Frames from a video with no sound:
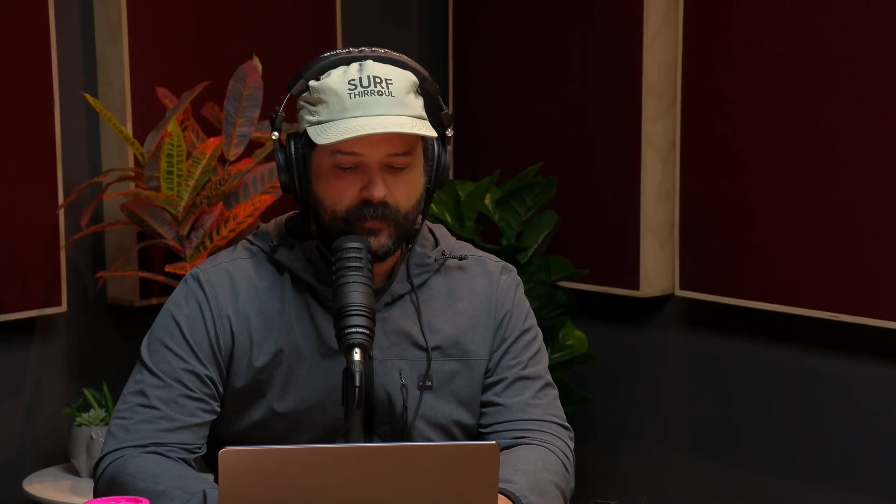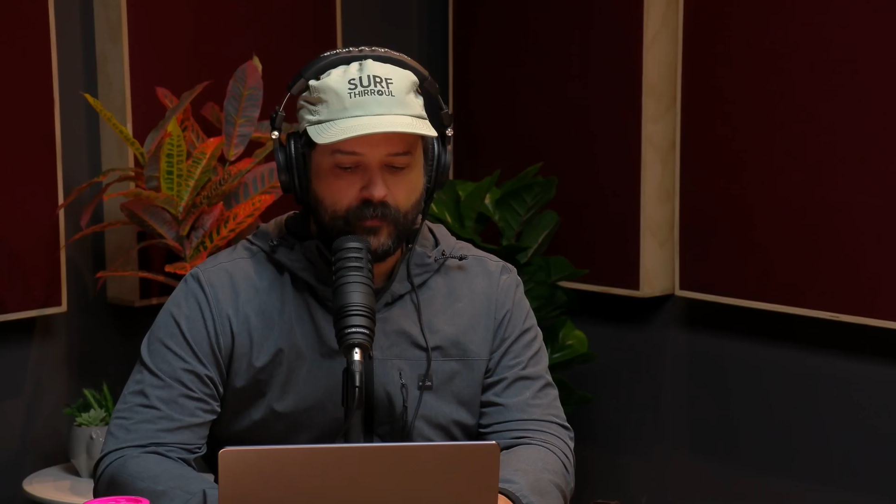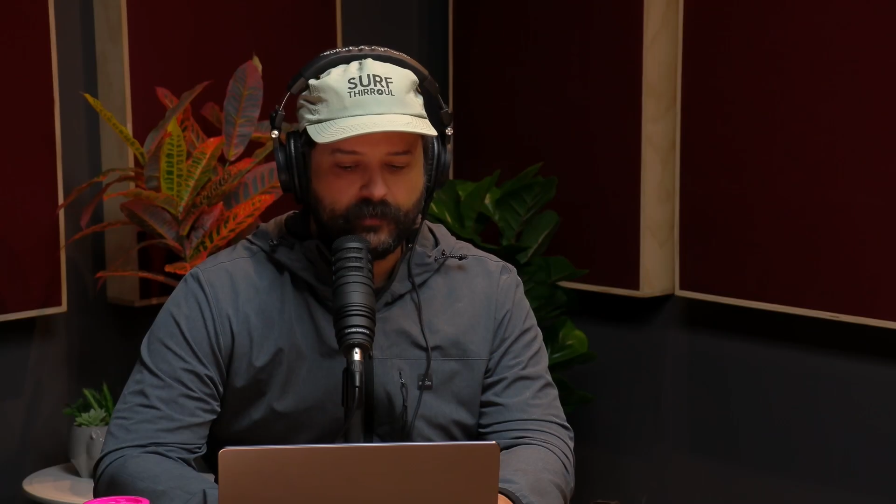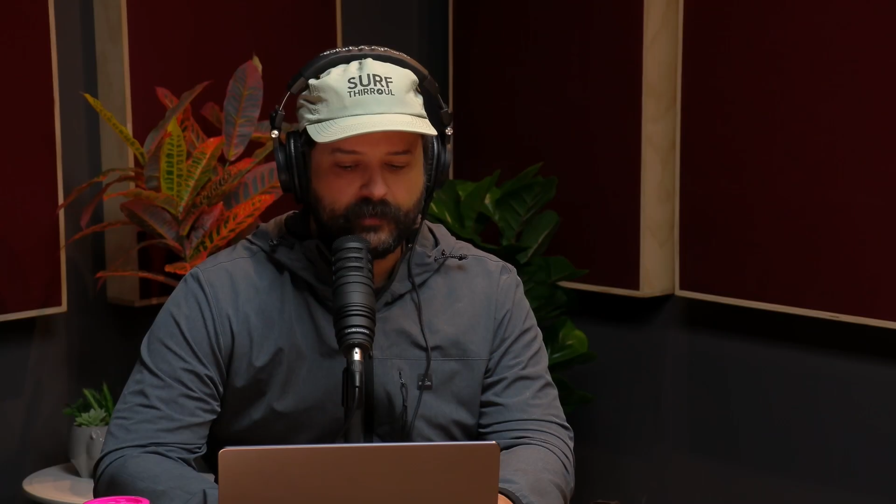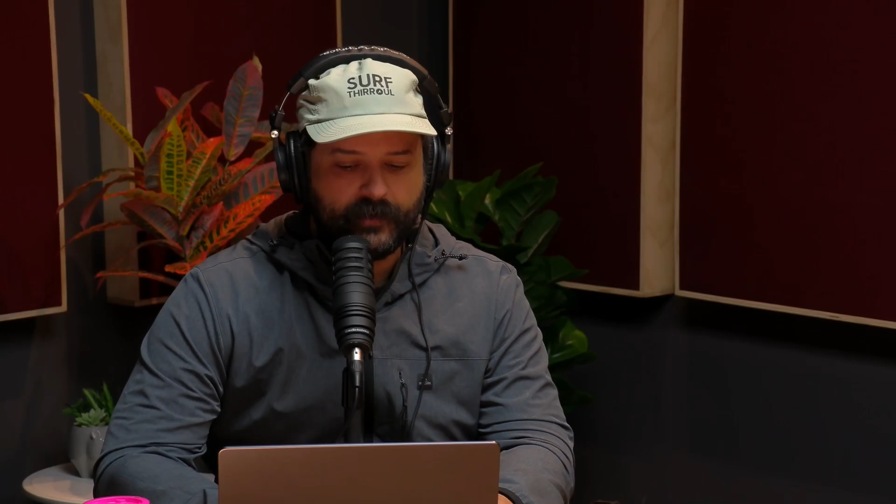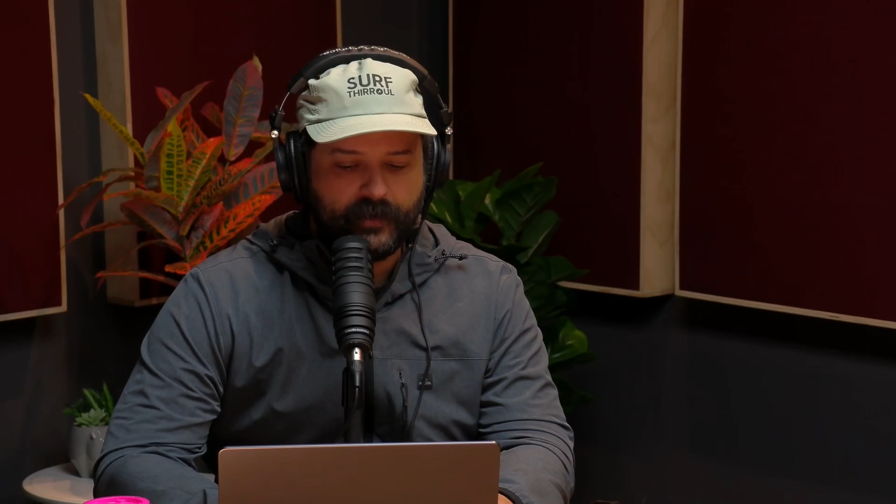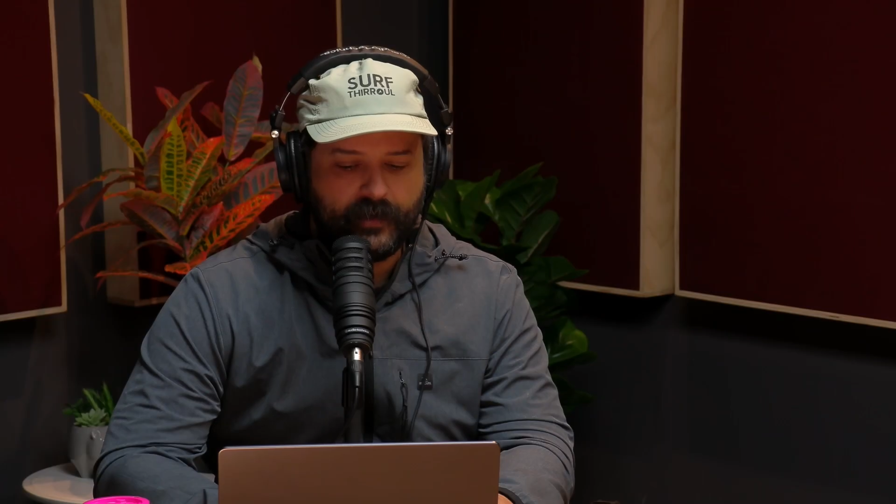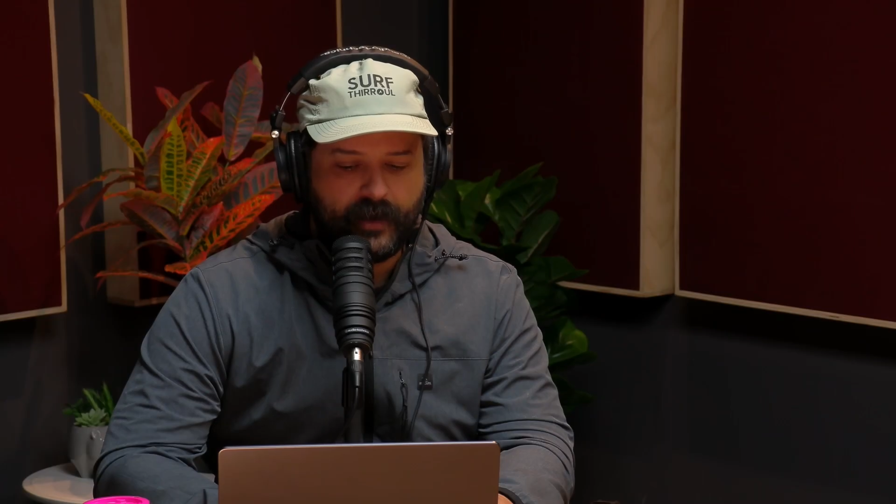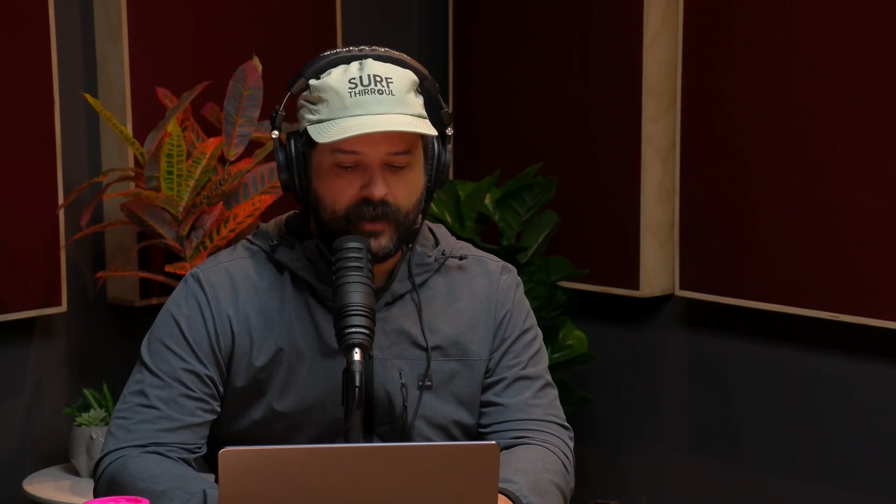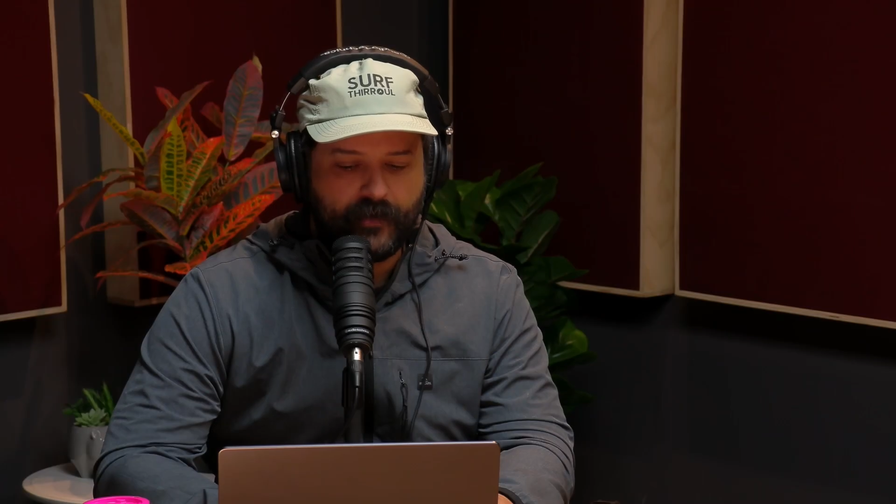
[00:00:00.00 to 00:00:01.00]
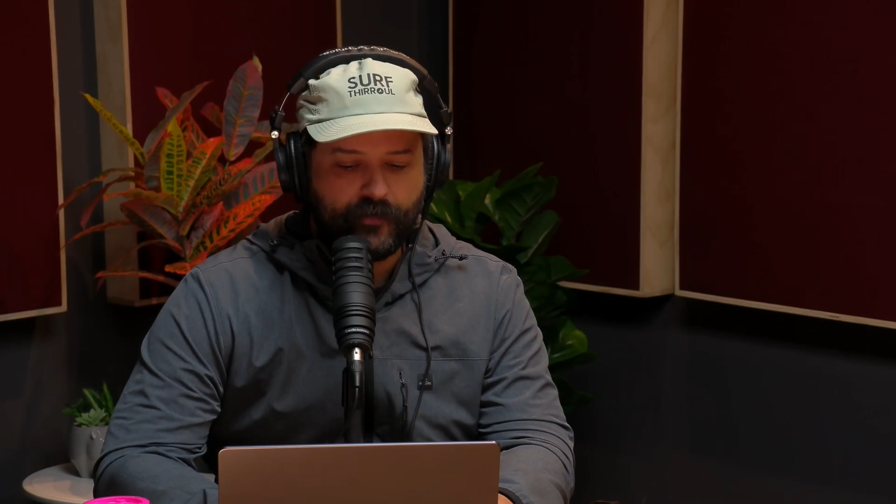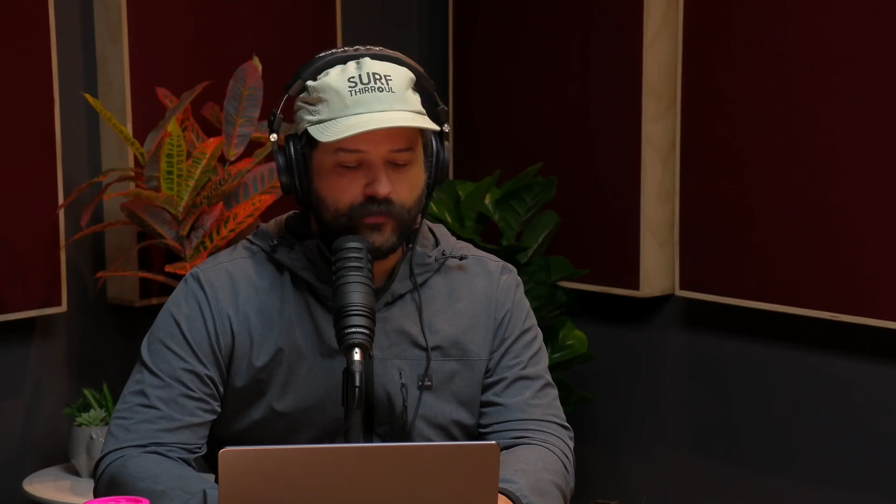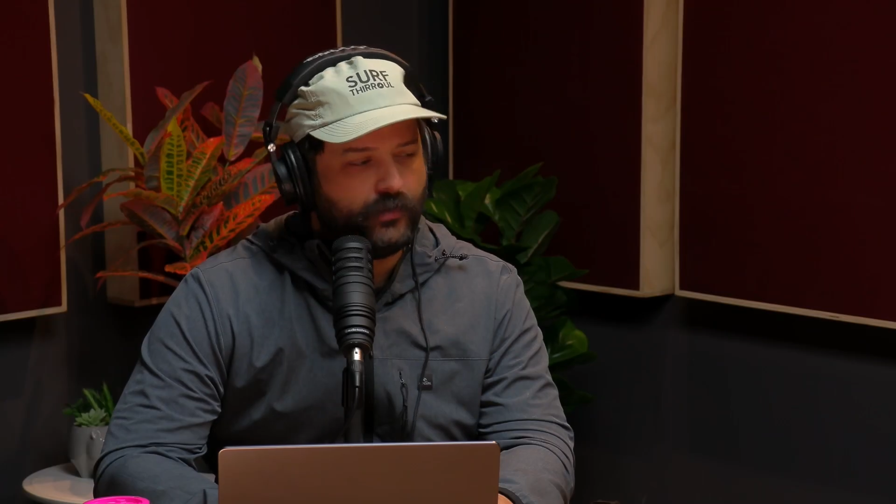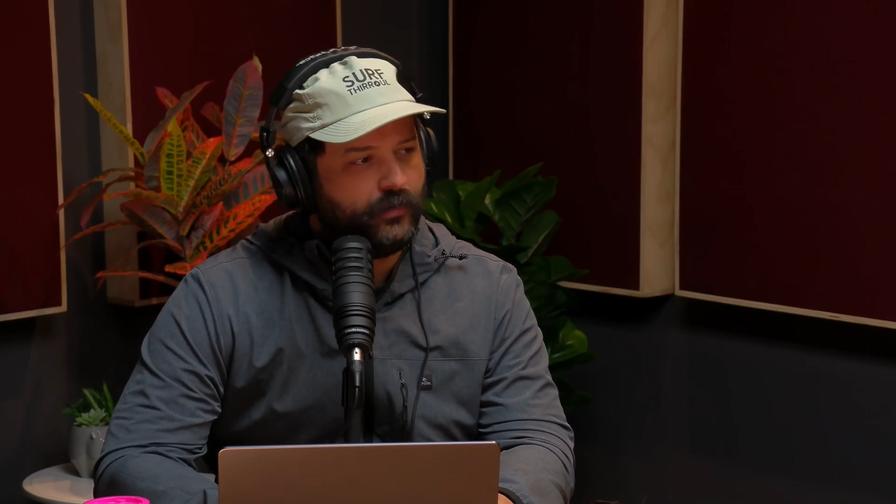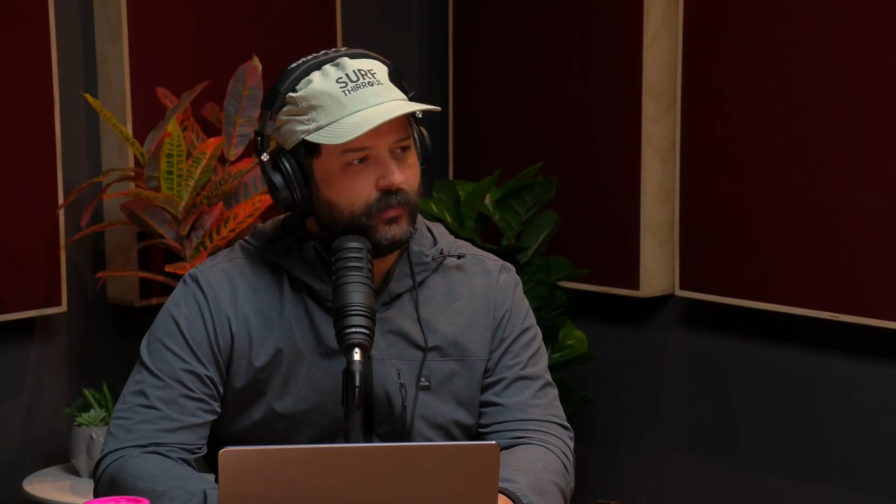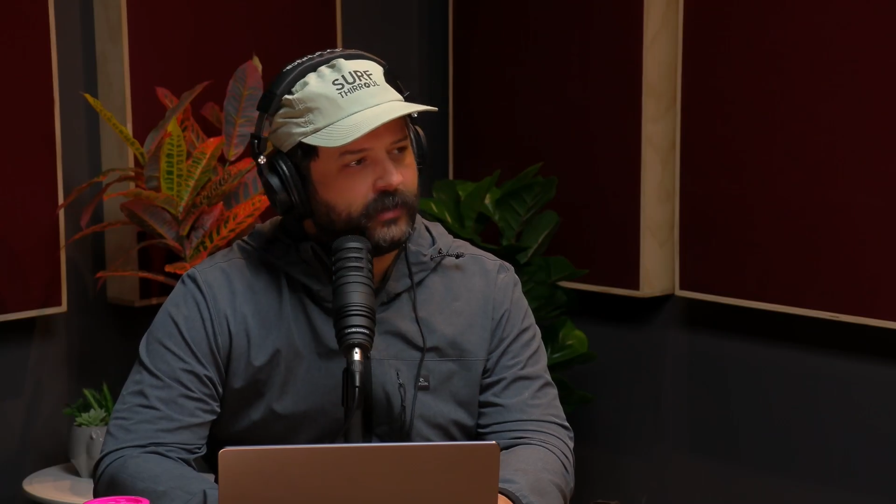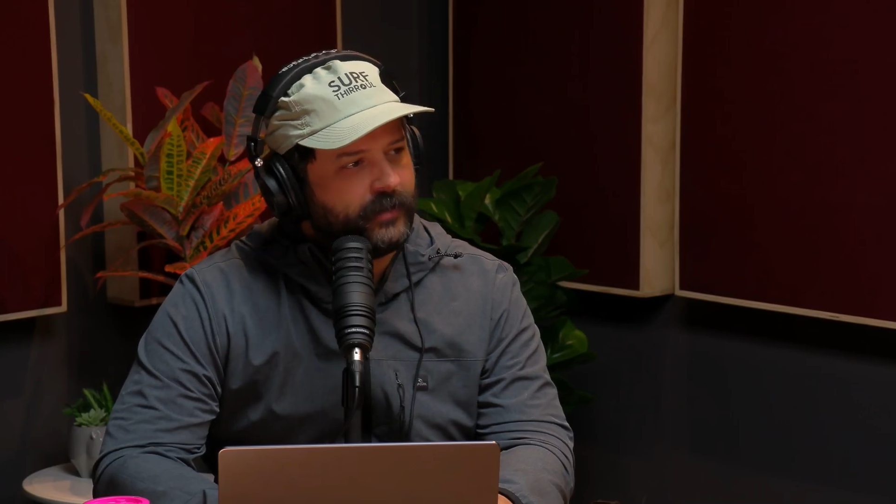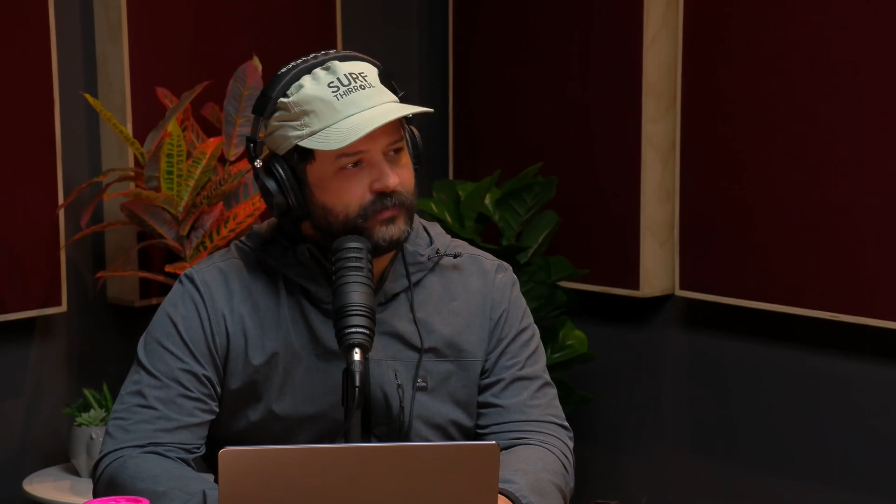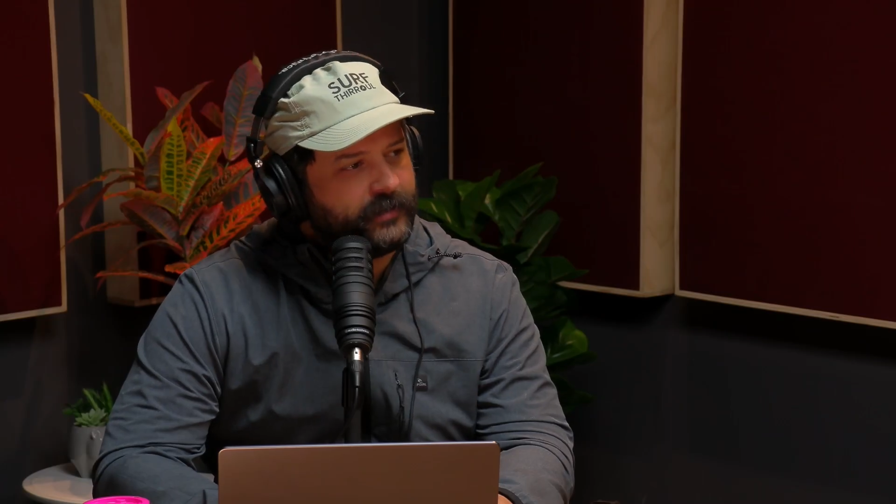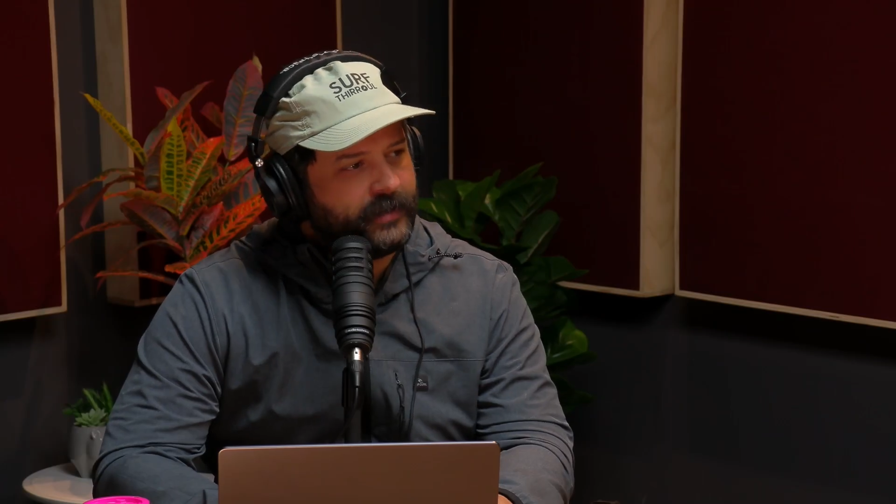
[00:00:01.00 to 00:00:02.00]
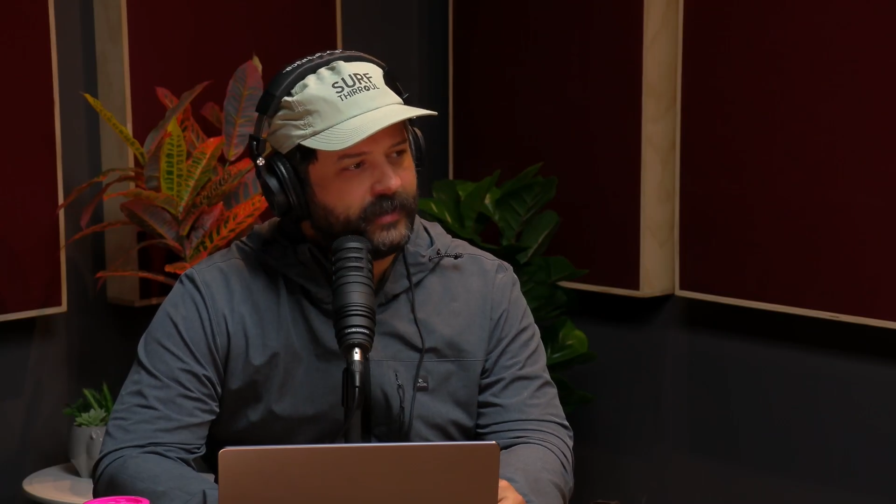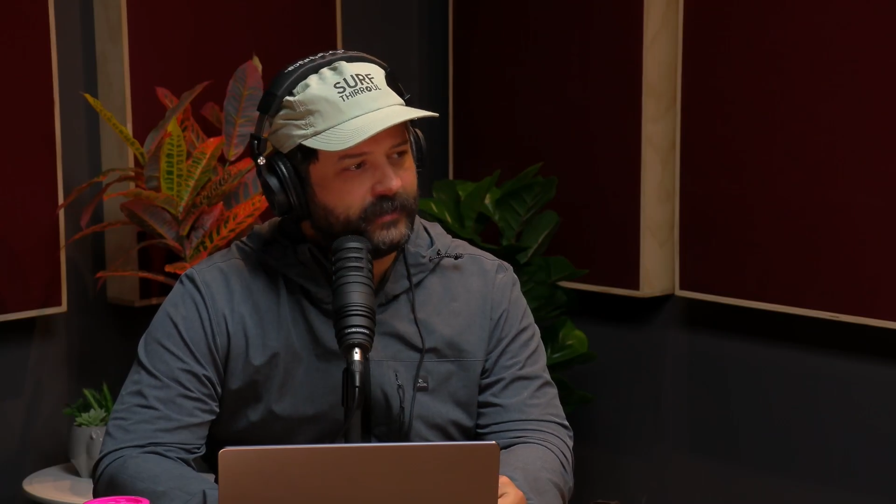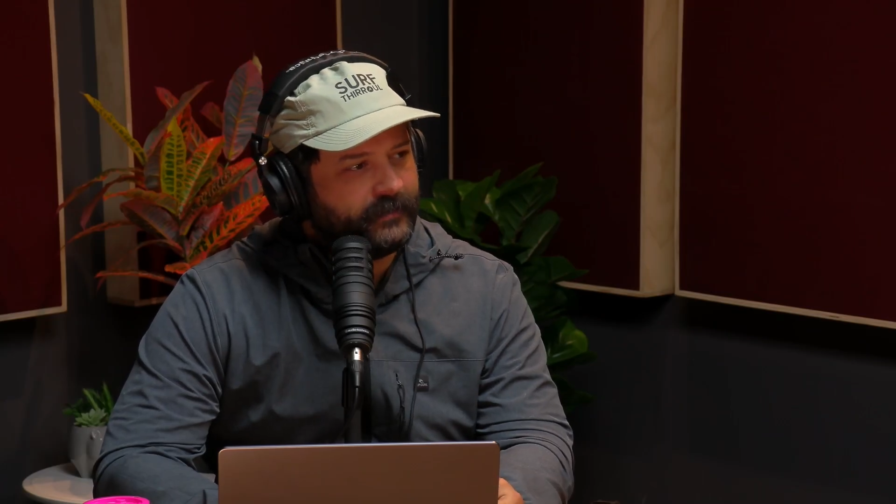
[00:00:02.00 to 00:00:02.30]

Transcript: What's ROU? What country is that?